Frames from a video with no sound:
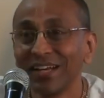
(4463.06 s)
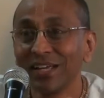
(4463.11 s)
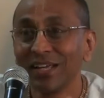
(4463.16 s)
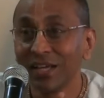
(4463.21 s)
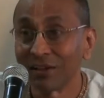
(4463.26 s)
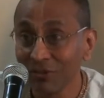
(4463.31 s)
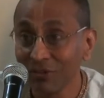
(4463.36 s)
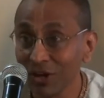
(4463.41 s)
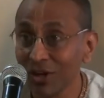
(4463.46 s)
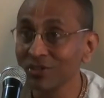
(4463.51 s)

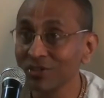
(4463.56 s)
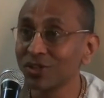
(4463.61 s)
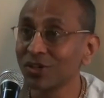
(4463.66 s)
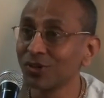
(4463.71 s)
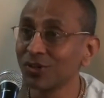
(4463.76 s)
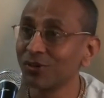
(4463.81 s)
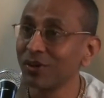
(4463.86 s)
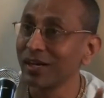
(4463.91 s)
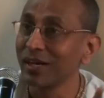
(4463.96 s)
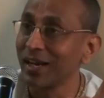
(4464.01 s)
He will also do
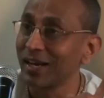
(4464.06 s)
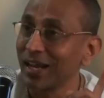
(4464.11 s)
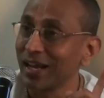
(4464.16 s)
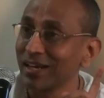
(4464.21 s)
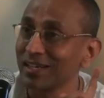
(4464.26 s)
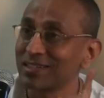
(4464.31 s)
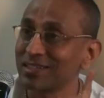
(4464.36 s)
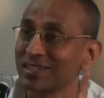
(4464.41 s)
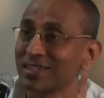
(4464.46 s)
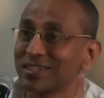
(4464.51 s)
an
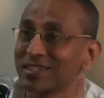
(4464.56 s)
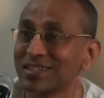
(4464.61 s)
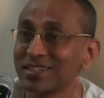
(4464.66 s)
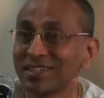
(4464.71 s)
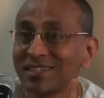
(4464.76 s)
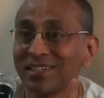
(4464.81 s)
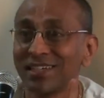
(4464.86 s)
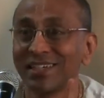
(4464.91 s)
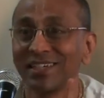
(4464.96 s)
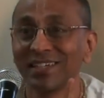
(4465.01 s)
analysis.
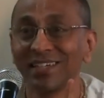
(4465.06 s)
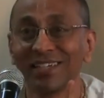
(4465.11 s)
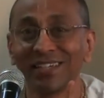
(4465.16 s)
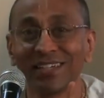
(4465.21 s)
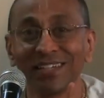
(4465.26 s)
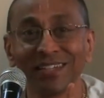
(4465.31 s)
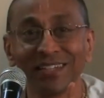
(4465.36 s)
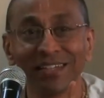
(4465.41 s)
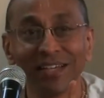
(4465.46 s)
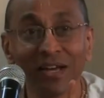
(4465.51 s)

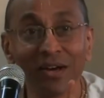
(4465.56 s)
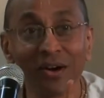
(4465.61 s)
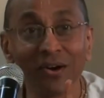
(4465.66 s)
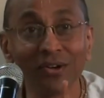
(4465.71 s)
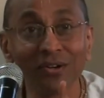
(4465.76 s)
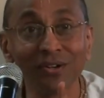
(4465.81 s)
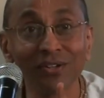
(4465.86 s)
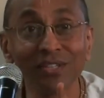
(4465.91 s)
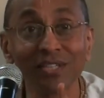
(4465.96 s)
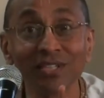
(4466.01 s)

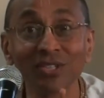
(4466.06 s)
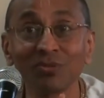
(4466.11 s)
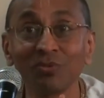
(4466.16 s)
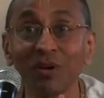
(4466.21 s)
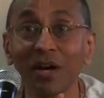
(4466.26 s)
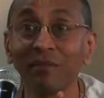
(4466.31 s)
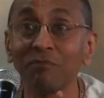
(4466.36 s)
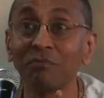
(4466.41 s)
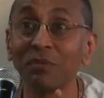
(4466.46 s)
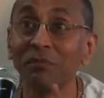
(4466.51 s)
Oh, this
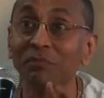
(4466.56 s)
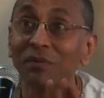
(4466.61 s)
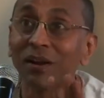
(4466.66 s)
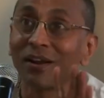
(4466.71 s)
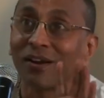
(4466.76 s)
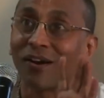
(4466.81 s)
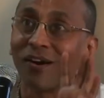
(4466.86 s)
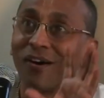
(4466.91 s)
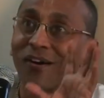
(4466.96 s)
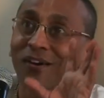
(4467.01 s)
one, people
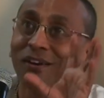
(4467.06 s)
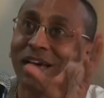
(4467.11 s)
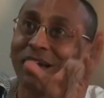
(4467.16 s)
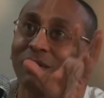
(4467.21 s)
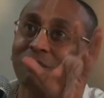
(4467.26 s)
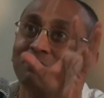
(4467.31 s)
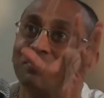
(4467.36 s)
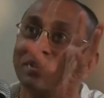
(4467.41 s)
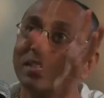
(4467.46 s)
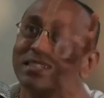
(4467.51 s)
are all
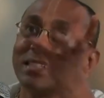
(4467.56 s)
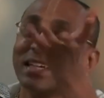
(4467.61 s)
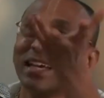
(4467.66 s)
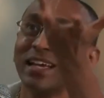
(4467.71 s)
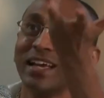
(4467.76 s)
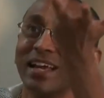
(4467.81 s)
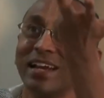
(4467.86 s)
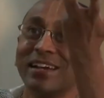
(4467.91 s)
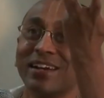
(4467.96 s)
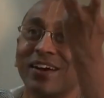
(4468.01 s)

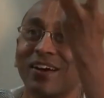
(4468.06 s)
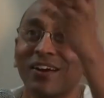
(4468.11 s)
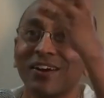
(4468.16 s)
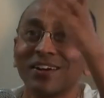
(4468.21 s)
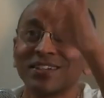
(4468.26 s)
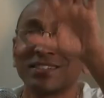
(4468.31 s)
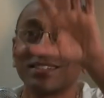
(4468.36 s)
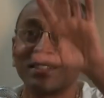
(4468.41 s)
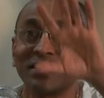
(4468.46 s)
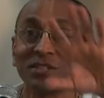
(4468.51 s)
busy,
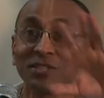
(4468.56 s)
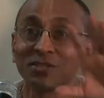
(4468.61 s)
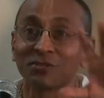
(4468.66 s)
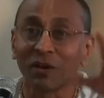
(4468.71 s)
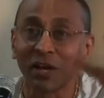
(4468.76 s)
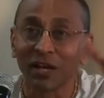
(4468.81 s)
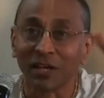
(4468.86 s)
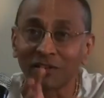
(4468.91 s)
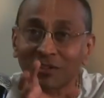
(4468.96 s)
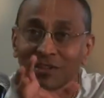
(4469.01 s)
engrossed in this
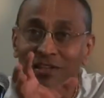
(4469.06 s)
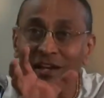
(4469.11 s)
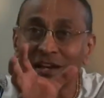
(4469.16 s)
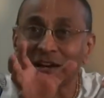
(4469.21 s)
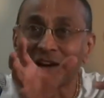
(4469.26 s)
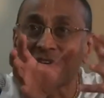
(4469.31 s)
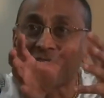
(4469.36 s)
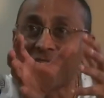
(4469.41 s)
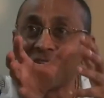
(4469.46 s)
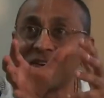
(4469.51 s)
very
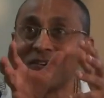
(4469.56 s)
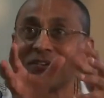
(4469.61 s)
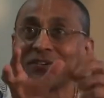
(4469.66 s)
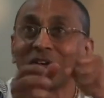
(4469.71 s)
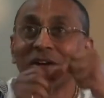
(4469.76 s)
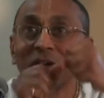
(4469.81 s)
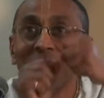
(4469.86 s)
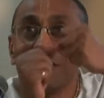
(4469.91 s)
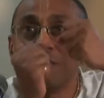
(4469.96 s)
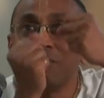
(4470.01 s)
thick
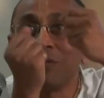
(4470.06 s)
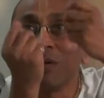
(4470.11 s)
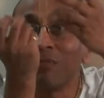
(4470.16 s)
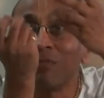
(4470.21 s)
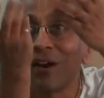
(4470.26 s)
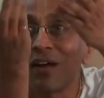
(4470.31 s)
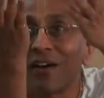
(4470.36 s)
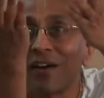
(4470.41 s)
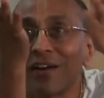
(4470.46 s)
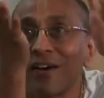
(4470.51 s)
crowd.
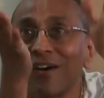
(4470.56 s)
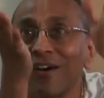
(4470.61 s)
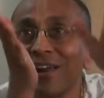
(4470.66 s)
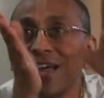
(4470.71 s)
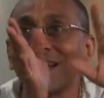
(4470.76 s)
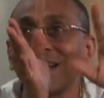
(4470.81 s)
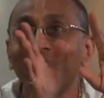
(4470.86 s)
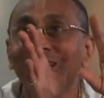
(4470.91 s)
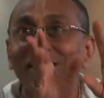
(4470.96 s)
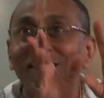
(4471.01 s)
People are all
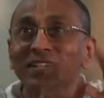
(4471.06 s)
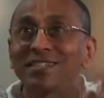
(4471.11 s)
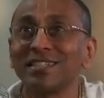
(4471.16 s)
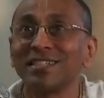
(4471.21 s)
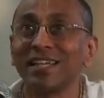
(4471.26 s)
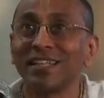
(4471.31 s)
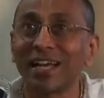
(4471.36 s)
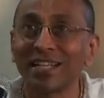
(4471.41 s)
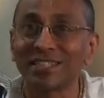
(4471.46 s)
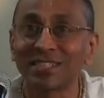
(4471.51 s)
engrossed
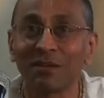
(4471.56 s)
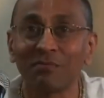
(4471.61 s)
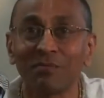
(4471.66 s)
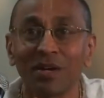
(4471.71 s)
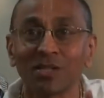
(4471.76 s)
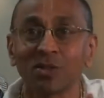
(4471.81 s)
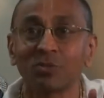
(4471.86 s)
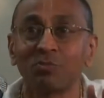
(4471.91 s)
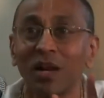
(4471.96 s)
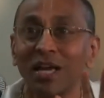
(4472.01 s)
there. That's the
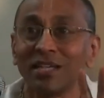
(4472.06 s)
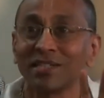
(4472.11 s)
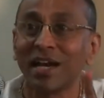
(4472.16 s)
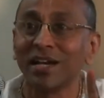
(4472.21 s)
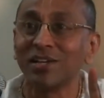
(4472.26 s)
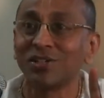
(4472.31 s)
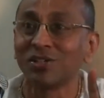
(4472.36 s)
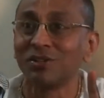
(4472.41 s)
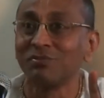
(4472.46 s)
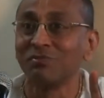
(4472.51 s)
best place
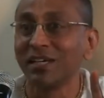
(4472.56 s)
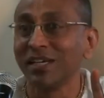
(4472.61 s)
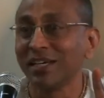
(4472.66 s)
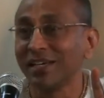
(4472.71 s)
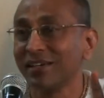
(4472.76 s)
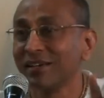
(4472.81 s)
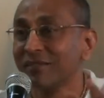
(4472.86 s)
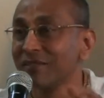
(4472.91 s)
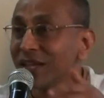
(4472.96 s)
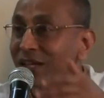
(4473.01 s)
I should
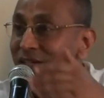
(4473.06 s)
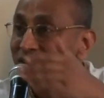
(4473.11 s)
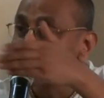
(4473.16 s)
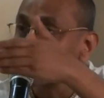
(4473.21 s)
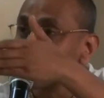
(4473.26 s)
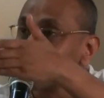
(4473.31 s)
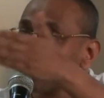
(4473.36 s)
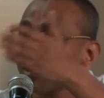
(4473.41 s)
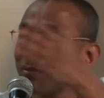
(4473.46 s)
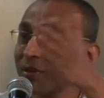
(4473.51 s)
be.
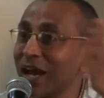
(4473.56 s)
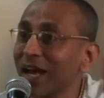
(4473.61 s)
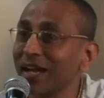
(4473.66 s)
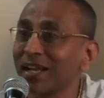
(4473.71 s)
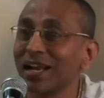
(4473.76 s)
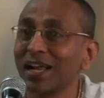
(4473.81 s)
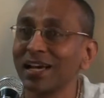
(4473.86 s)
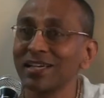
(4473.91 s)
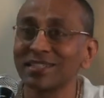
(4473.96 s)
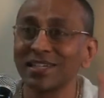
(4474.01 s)
So he'll be
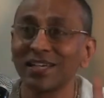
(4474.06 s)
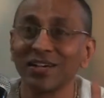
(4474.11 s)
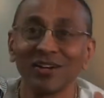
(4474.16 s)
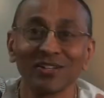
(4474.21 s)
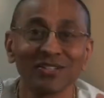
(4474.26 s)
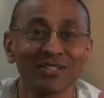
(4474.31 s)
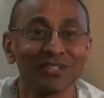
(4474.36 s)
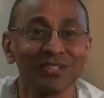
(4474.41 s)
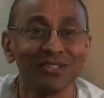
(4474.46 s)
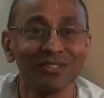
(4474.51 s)
analyzing
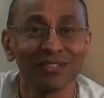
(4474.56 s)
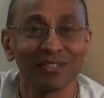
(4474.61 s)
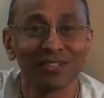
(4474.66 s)
also.